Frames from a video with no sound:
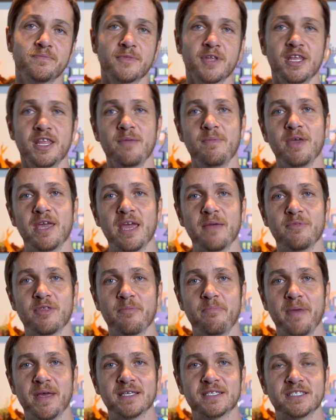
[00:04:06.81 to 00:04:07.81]
and they became
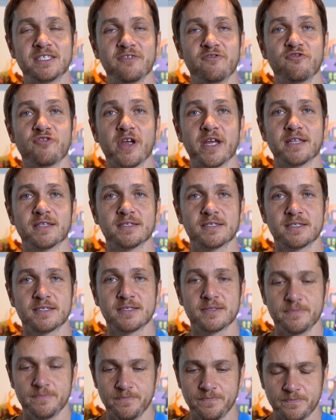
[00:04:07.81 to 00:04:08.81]
the best of
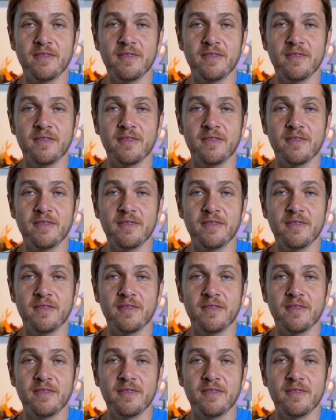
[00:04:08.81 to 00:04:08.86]
friends.